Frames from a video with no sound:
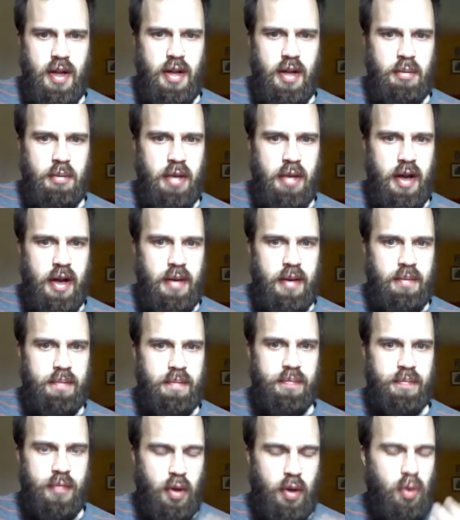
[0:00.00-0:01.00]
but
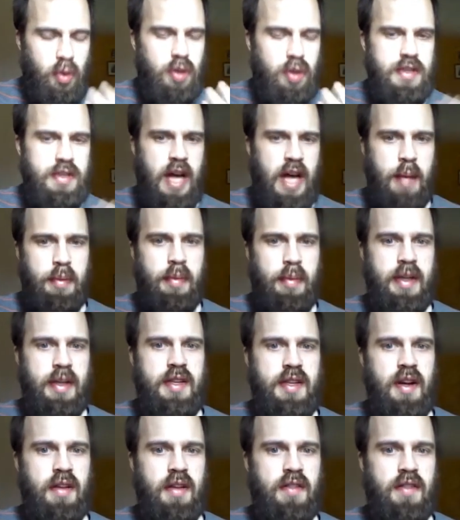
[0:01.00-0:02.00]
whole top of my
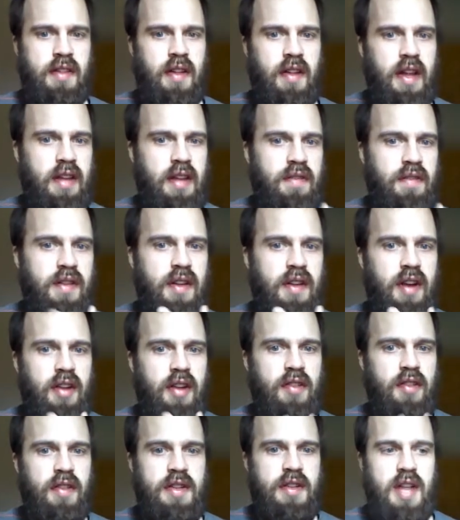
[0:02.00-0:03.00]
tongue still, I can feel it under
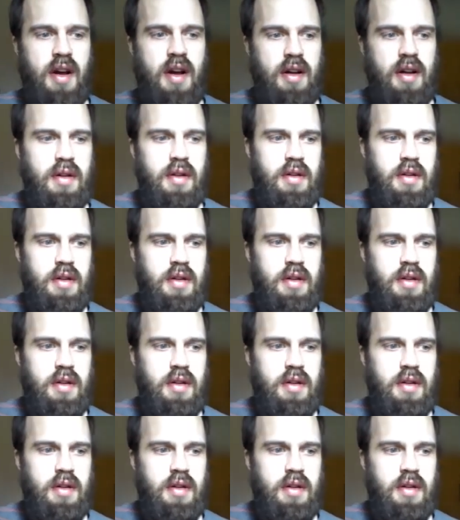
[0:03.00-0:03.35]
the tongue.